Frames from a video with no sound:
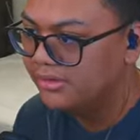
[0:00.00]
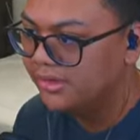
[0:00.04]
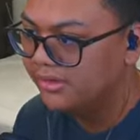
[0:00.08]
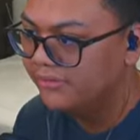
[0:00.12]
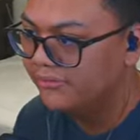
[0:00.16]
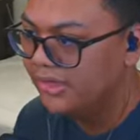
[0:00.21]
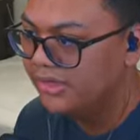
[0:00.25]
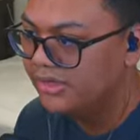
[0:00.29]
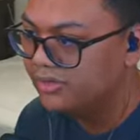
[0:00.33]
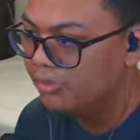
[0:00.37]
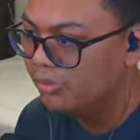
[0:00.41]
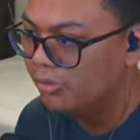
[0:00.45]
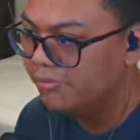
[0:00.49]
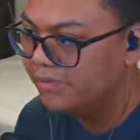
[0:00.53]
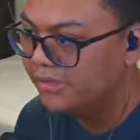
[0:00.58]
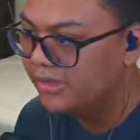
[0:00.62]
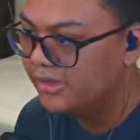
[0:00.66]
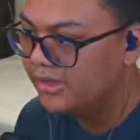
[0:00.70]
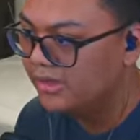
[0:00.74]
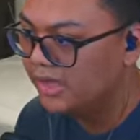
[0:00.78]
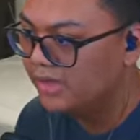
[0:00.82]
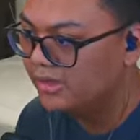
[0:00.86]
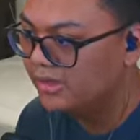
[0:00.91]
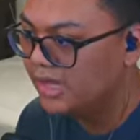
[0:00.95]
Like fights will
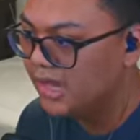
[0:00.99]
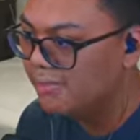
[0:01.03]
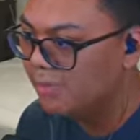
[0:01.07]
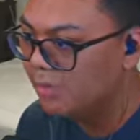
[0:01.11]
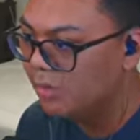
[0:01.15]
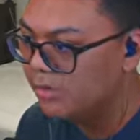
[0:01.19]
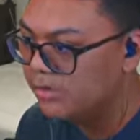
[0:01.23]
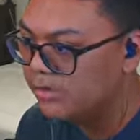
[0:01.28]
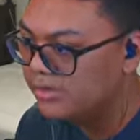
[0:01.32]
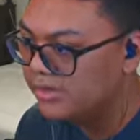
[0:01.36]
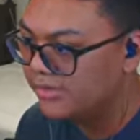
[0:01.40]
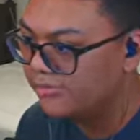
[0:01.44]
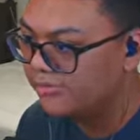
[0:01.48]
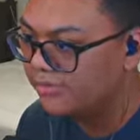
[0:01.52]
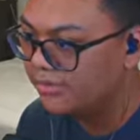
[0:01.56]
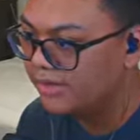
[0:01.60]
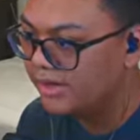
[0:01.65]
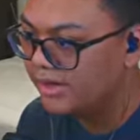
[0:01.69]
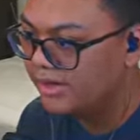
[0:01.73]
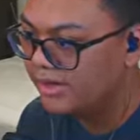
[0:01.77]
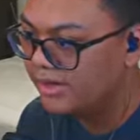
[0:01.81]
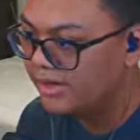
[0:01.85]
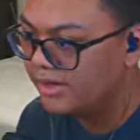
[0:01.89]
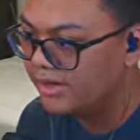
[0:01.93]
be a lot more
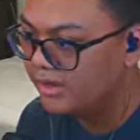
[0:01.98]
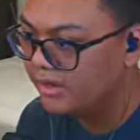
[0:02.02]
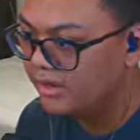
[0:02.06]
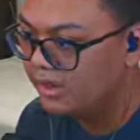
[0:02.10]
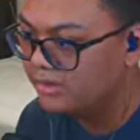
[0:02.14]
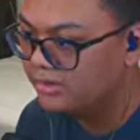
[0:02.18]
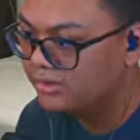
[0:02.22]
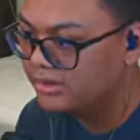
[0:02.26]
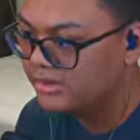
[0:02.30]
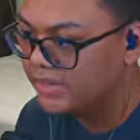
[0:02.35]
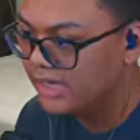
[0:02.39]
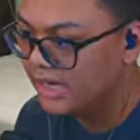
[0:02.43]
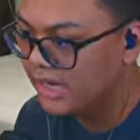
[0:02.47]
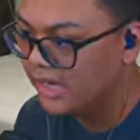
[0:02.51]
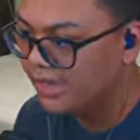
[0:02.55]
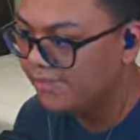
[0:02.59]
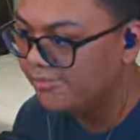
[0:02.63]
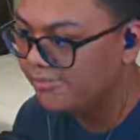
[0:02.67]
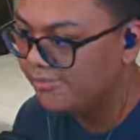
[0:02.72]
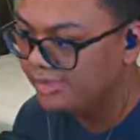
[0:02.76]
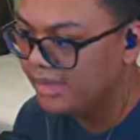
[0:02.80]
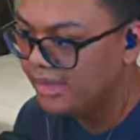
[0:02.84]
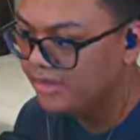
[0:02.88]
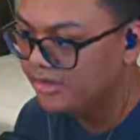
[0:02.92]
different all the
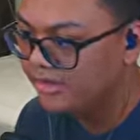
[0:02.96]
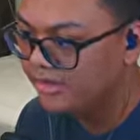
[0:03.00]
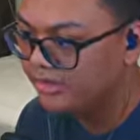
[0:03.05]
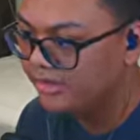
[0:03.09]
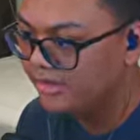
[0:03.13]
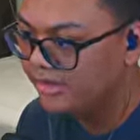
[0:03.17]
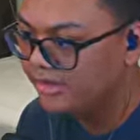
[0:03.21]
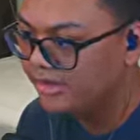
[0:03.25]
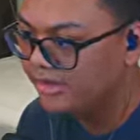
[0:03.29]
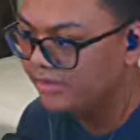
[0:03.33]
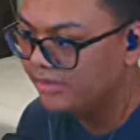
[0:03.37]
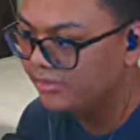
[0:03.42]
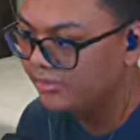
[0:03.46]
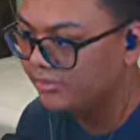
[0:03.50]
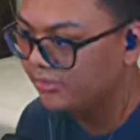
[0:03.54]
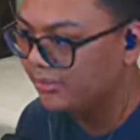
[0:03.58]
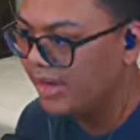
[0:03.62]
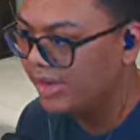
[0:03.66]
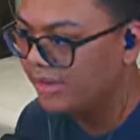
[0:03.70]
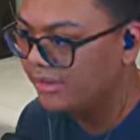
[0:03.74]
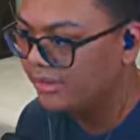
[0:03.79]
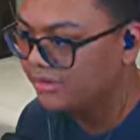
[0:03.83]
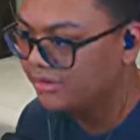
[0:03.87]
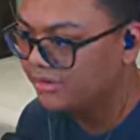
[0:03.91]
time than just like the
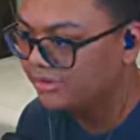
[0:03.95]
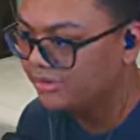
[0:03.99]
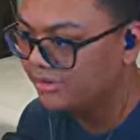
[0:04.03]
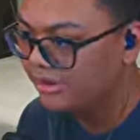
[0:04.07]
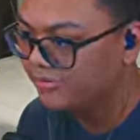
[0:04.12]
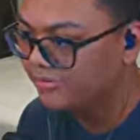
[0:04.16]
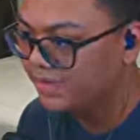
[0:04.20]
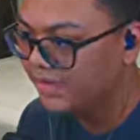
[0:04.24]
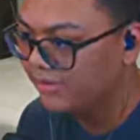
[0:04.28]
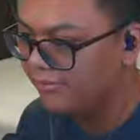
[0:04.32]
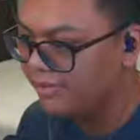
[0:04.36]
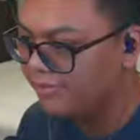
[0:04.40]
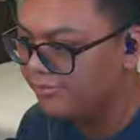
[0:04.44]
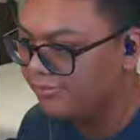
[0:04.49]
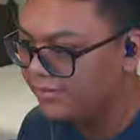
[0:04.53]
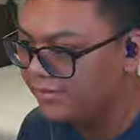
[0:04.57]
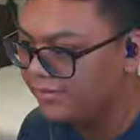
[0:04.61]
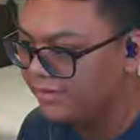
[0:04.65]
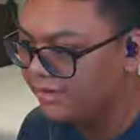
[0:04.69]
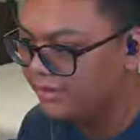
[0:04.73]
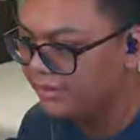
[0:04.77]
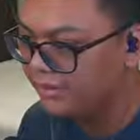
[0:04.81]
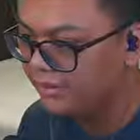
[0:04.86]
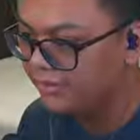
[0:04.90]
regular stuff that we've been
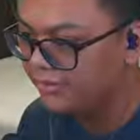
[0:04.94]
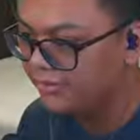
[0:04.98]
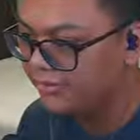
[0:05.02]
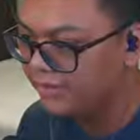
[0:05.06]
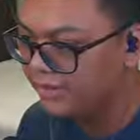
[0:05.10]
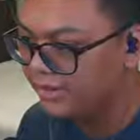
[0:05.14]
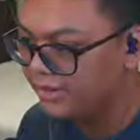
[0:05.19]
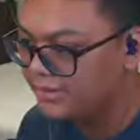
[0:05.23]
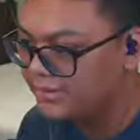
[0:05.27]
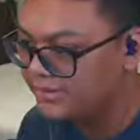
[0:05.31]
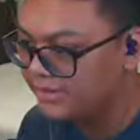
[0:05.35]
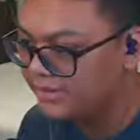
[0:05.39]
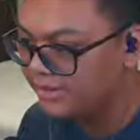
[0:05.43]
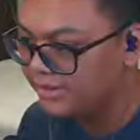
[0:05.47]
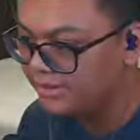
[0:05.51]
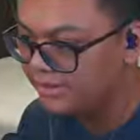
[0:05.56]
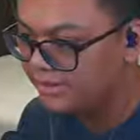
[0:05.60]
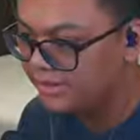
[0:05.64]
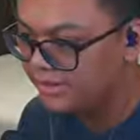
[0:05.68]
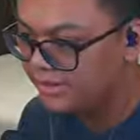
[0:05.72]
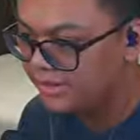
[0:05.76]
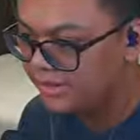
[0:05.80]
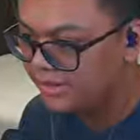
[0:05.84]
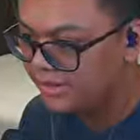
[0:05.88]
dealing with for the last, like,
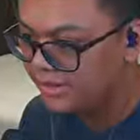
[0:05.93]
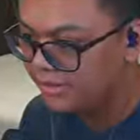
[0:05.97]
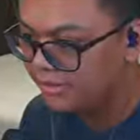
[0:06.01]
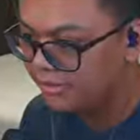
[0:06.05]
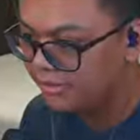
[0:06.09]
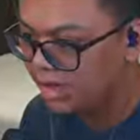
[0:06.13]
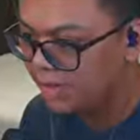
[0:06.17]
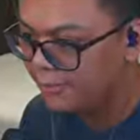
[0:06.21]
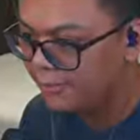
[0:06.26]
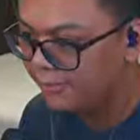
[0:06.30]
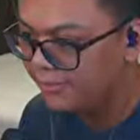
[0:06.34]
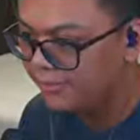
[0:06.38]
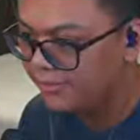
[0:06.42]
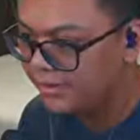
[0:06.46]
you know, couple of